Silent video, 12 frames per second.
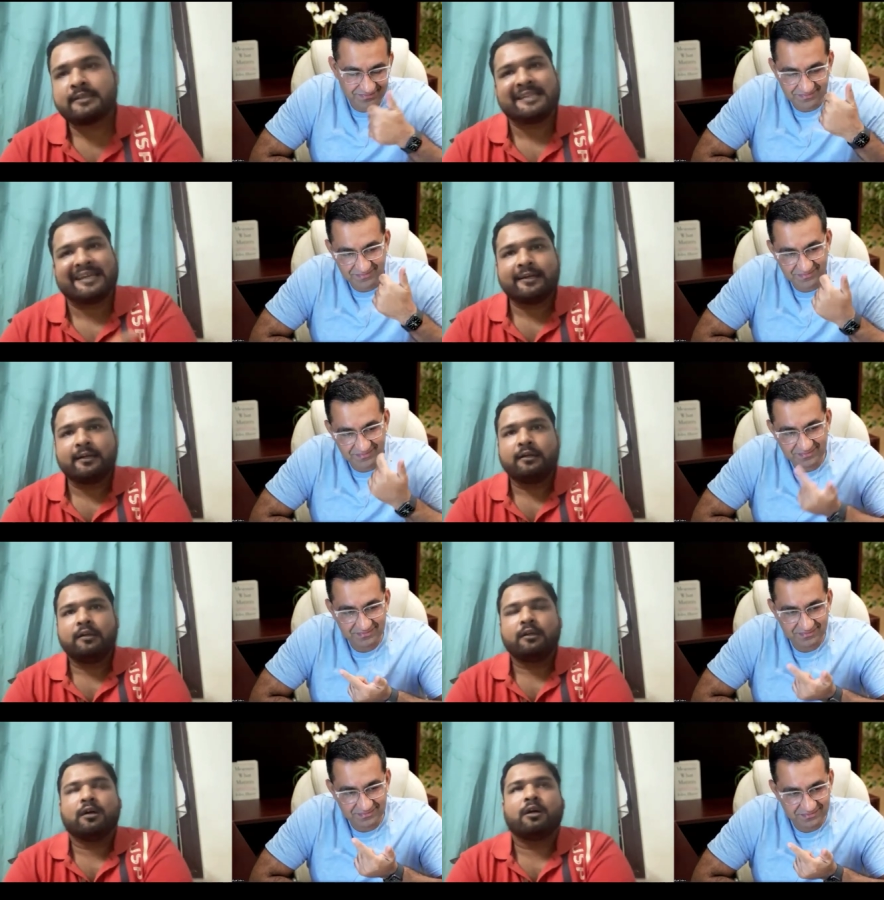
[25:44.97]

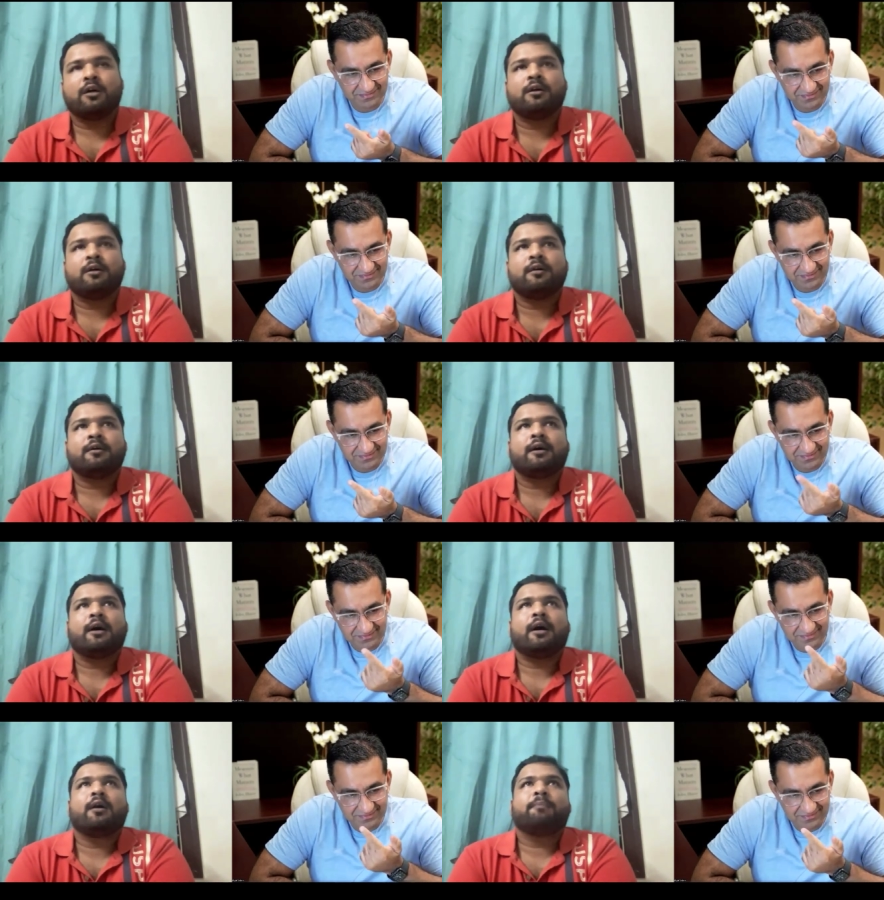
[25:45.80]
Speaker 1: Second, uh,
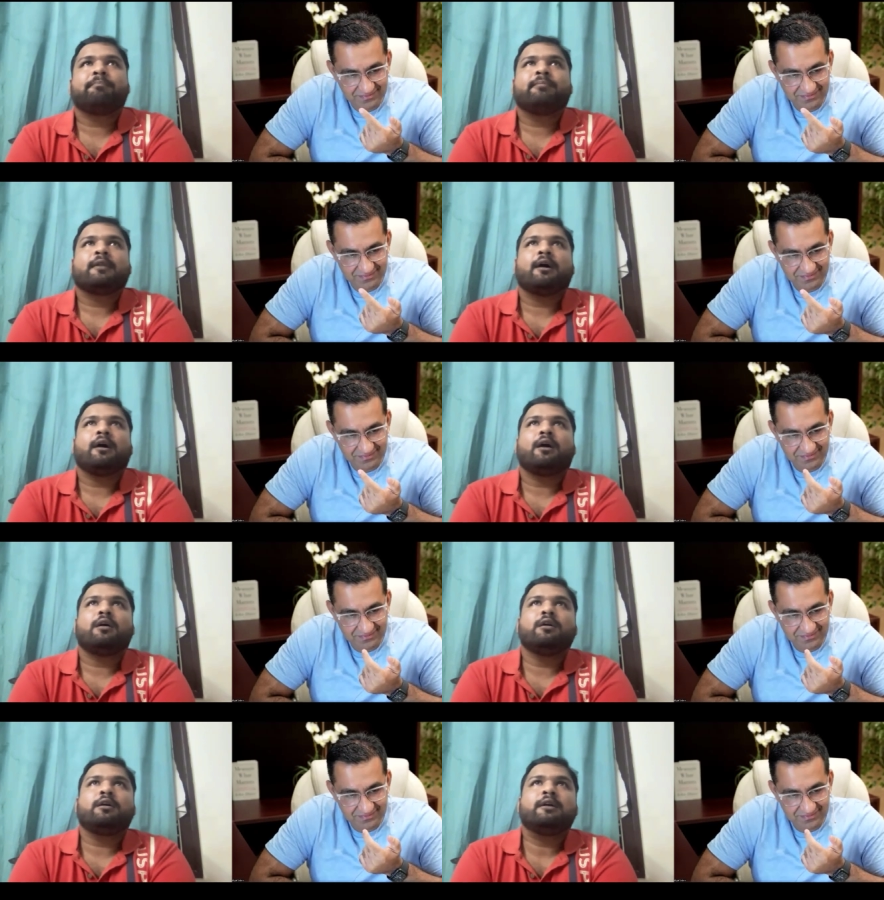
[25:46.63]

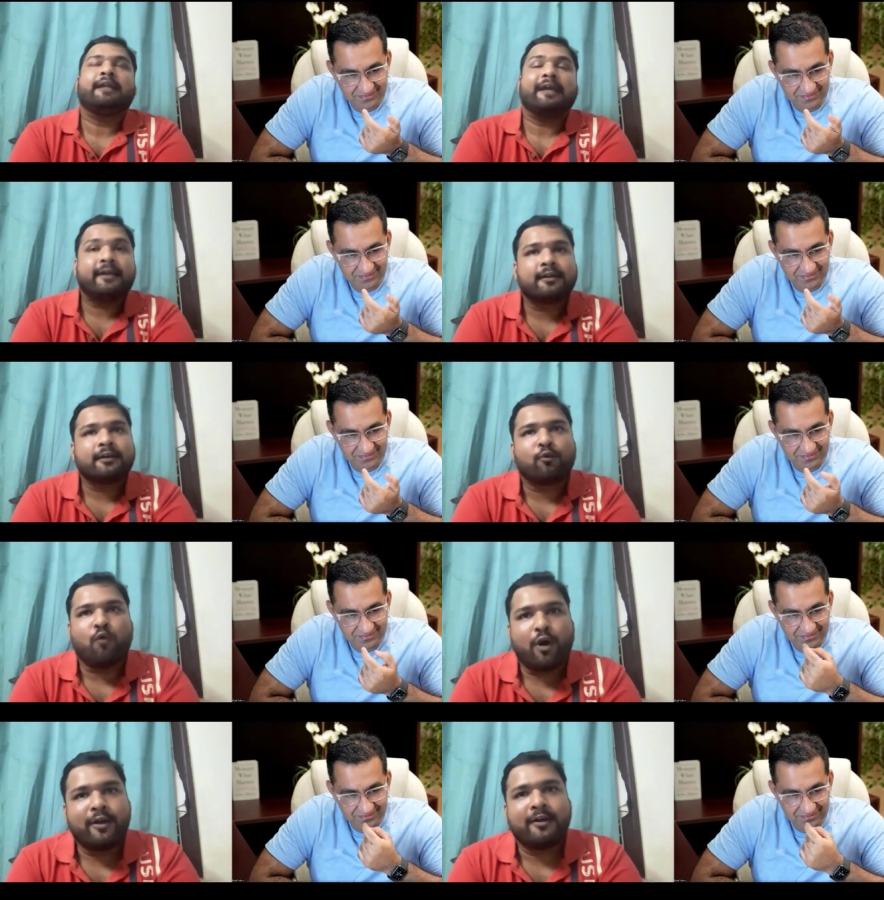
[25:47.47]
take
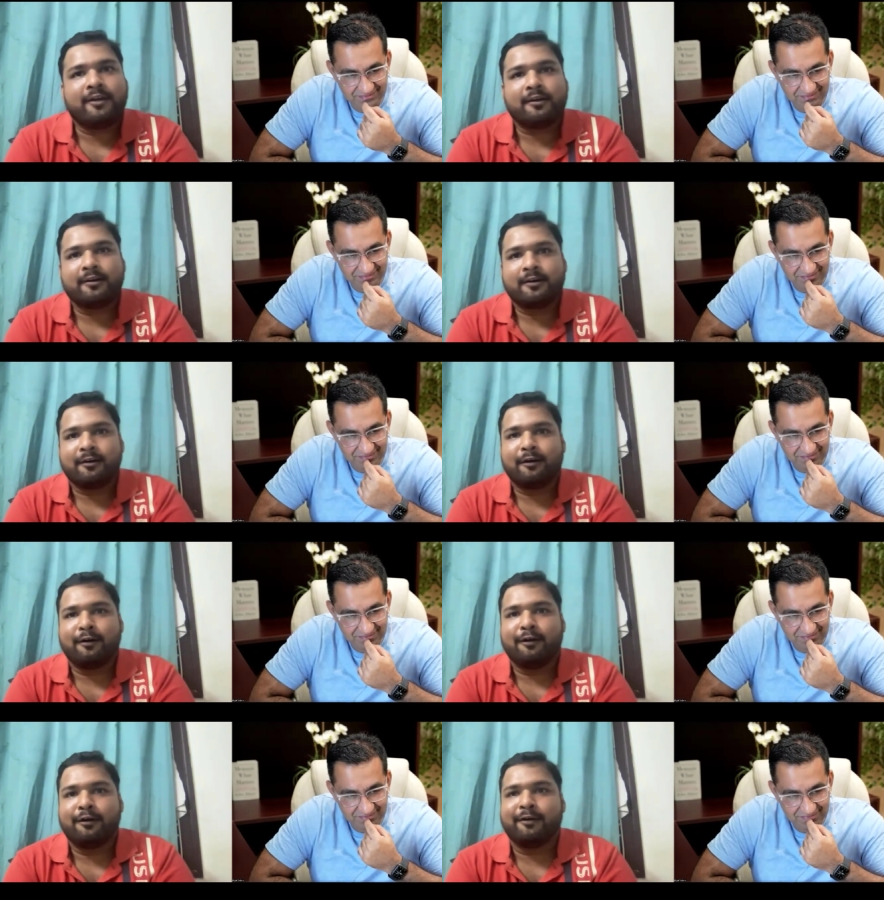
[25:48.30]
quant
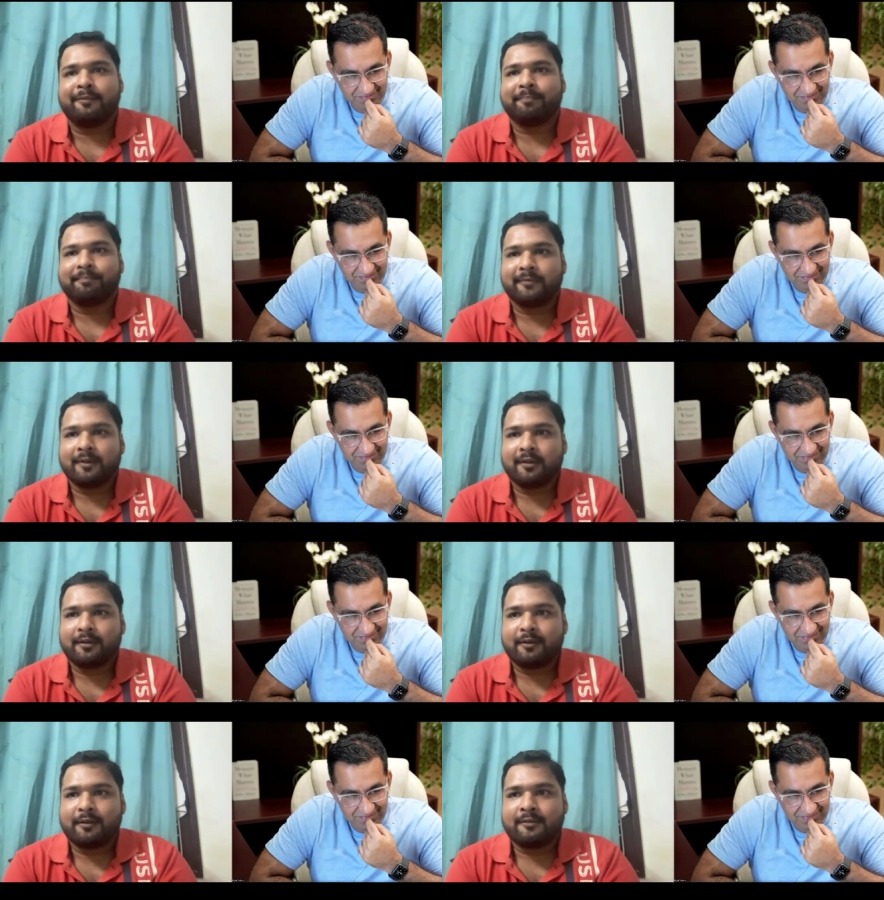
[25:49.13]
uh,
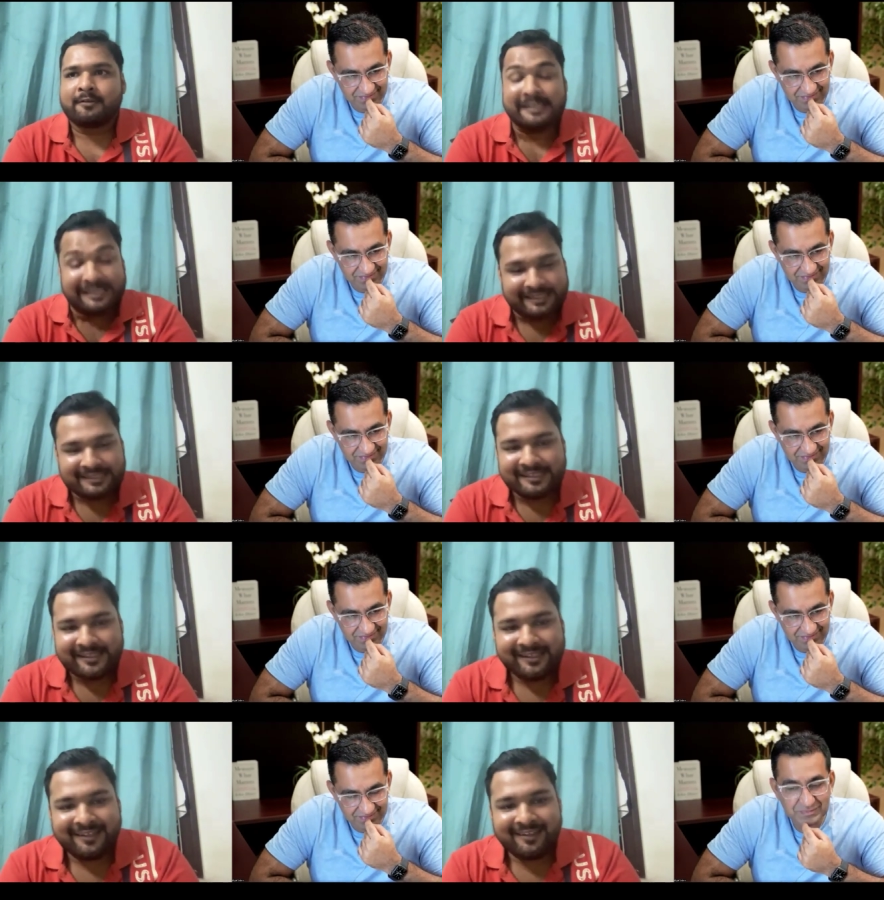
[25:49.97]

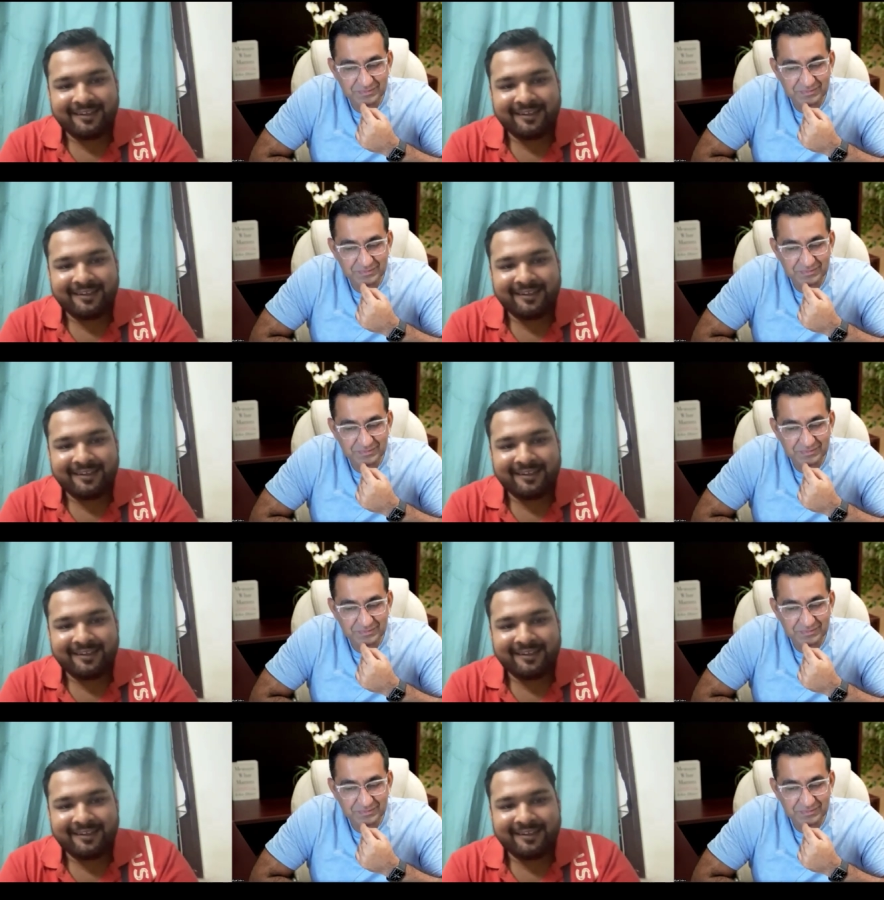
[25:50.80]
seriously.